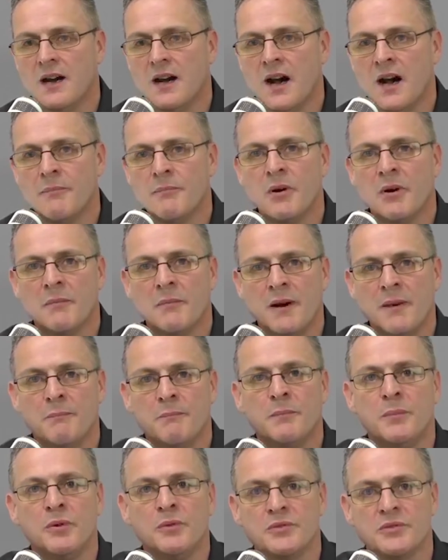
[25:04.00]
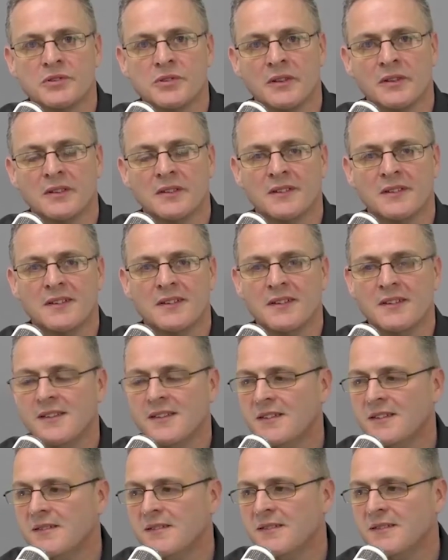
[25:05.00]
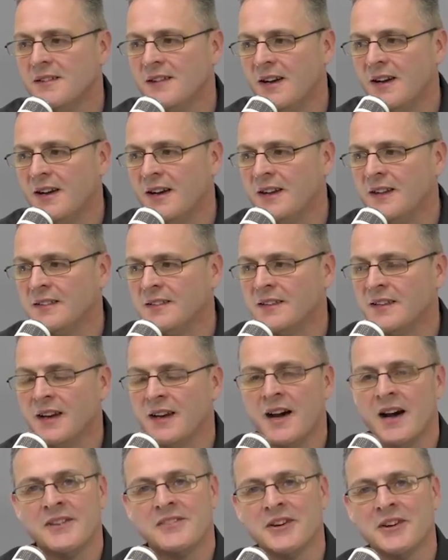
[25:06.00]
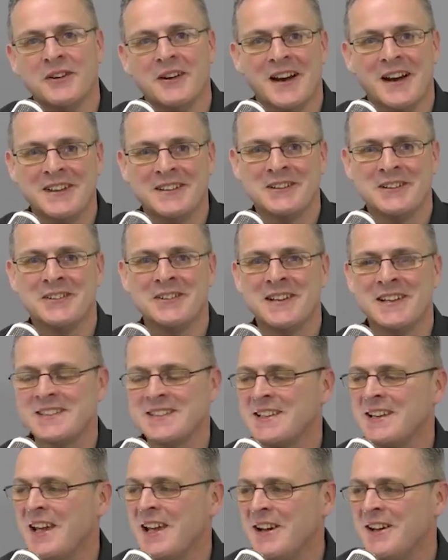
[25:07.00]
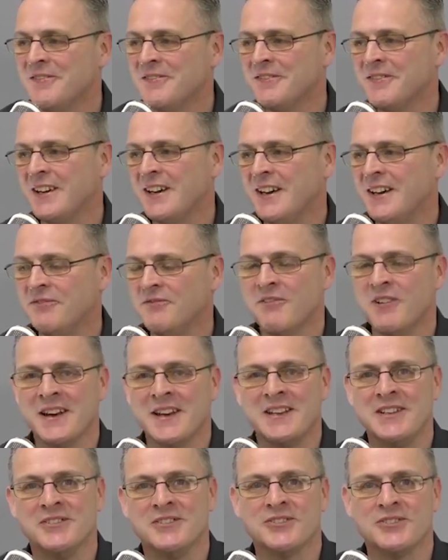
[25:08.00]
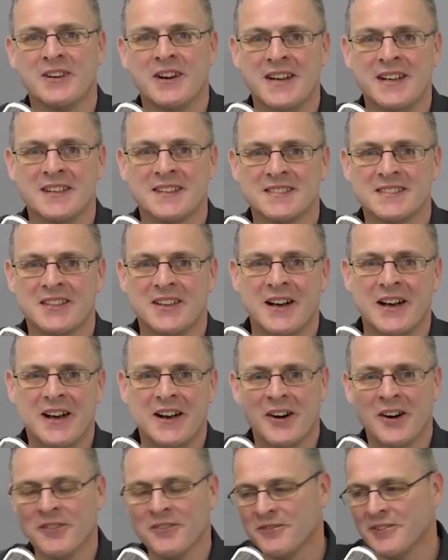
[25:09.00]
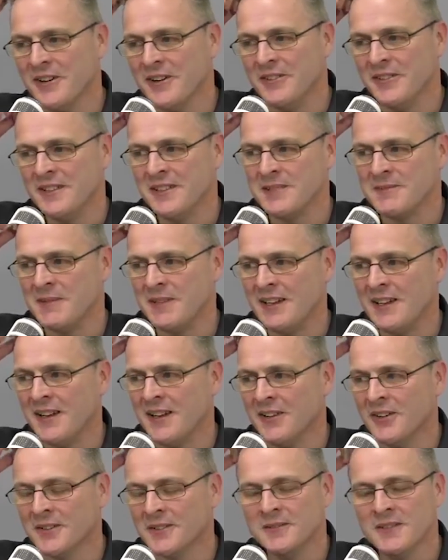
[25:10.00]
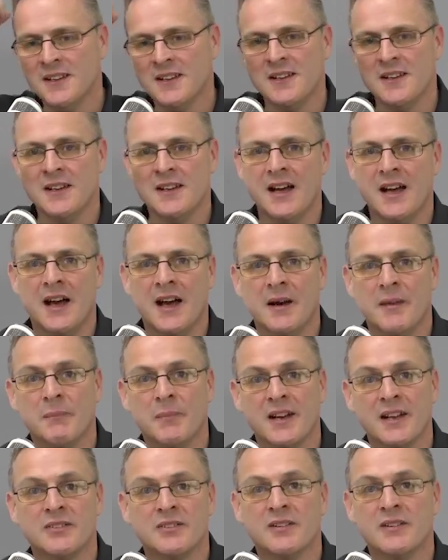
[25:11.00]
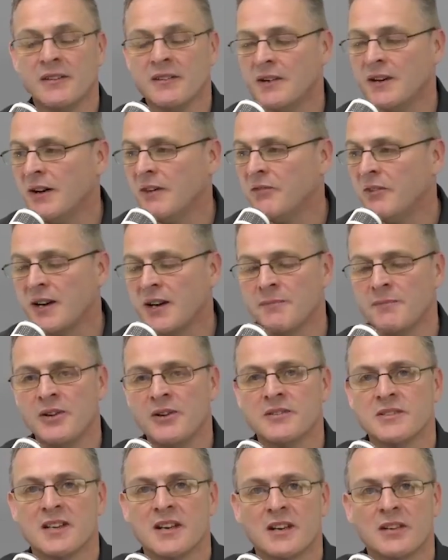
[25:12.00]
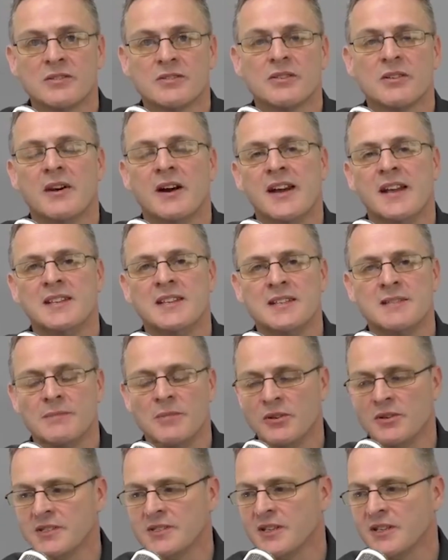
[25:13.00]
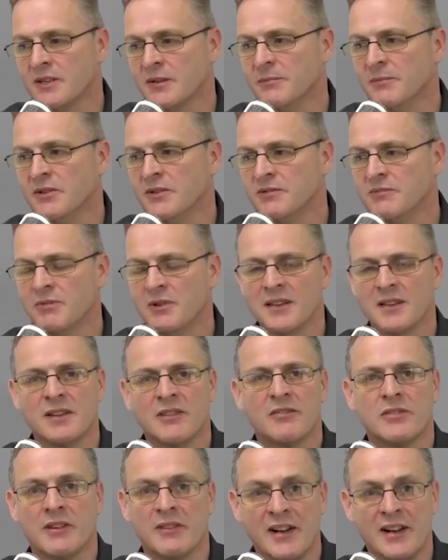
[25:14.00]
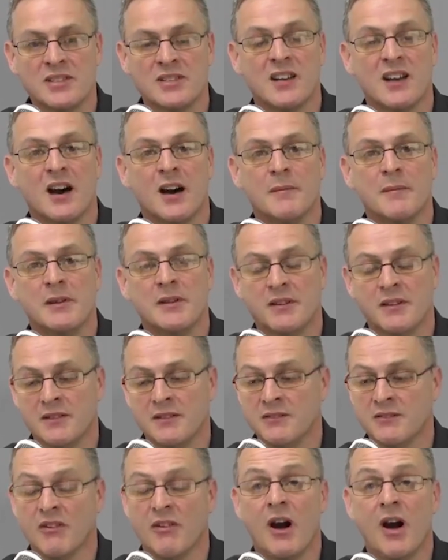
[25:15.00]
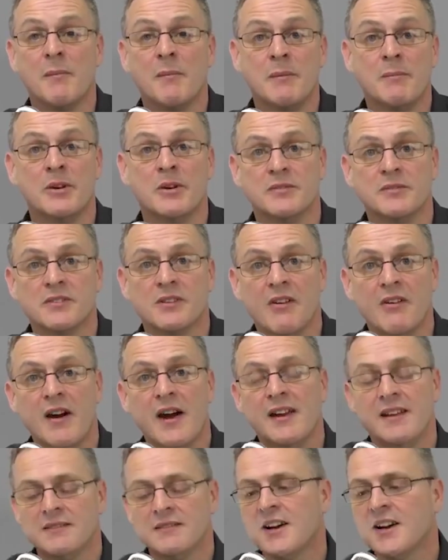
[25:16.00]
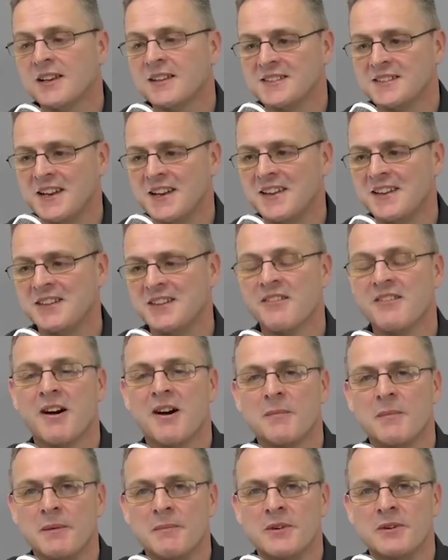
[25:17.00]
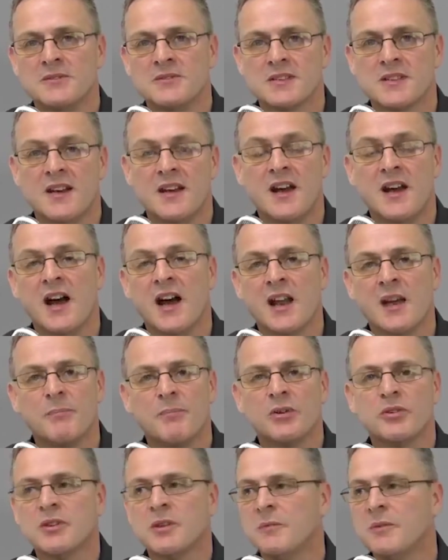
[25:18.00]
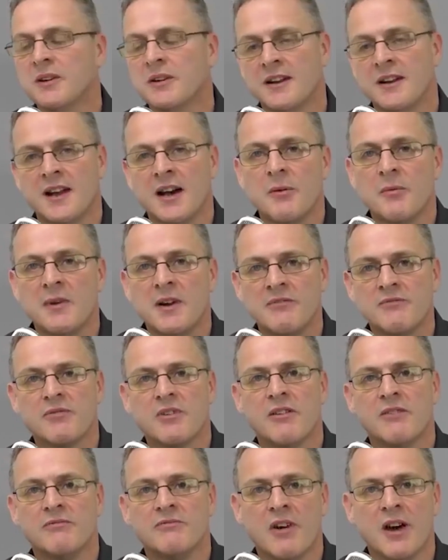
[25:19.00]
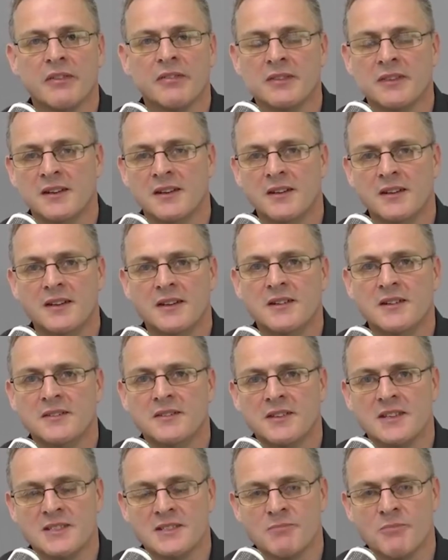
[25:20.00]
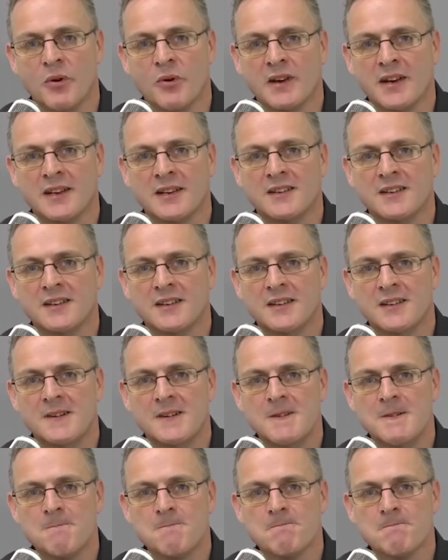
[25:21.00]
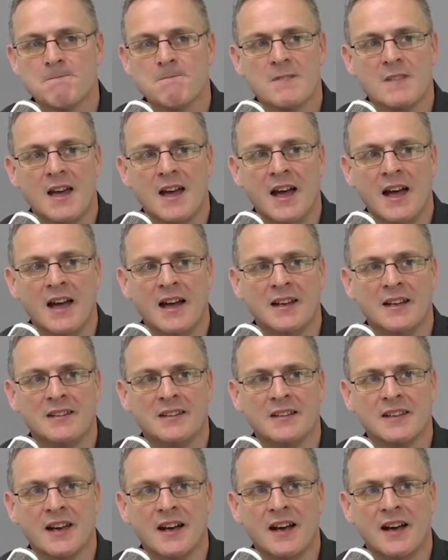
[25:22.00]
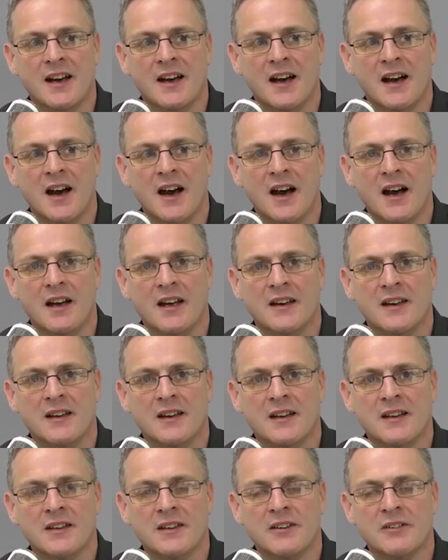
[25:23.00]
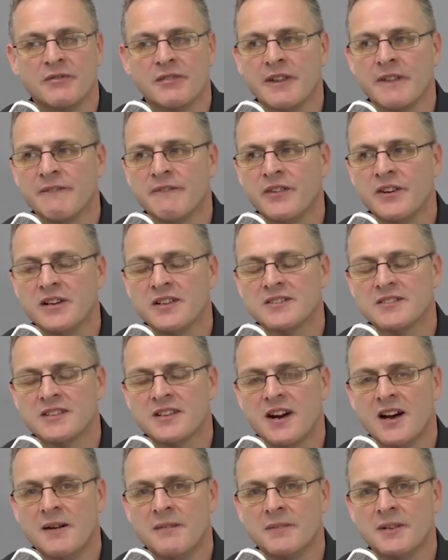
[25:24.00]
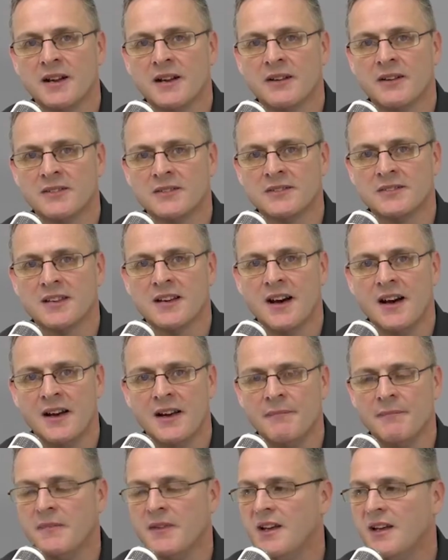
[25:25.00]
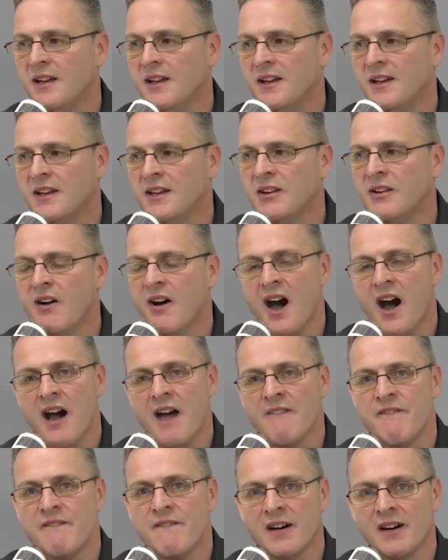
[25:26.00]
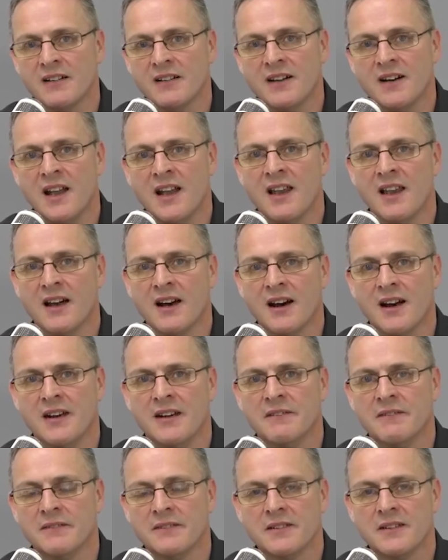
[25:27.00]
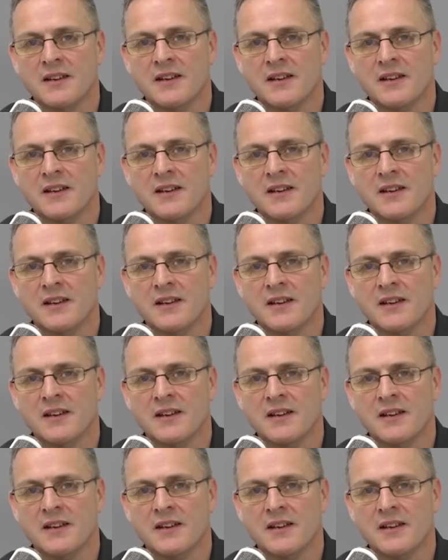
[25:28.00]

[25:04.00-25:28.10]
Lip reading: I put my boots on, and I don't actually have running trainers off-road. It's been that long. But I ride a motorcycle, so I had these motorcycle boots. Well, they're actually they're army boots. All right, I said it, they're army boots. And I put them on, and I went for a run this morning. And, for the first time in a long time, I felt alive.